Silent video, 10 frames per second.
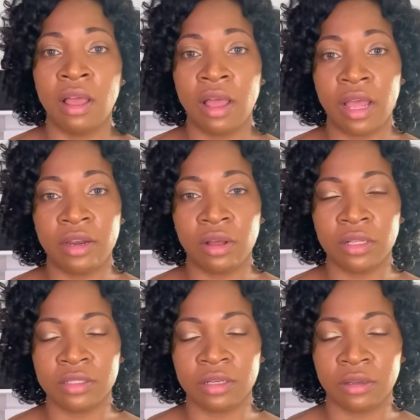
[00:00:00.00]
and
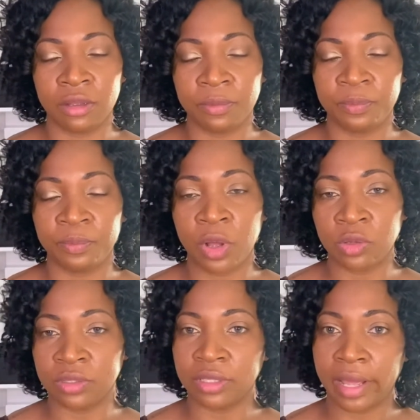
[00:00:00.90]
also
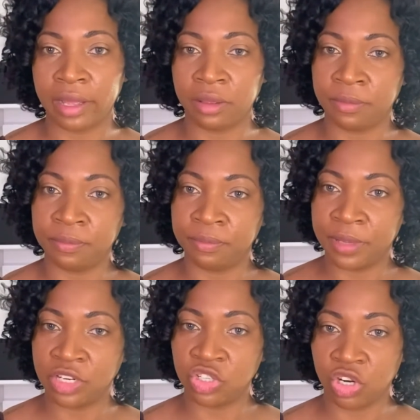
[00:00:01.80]
post like a
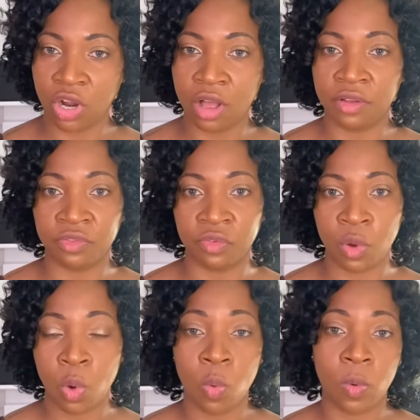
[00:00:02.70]
picture of
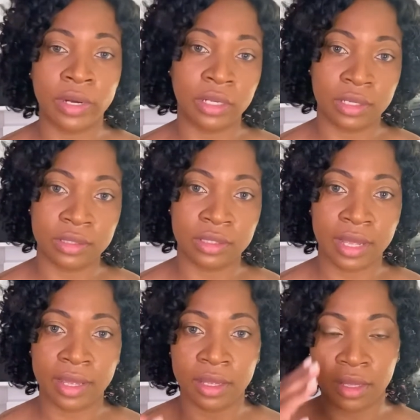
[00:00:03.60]
what it looks like.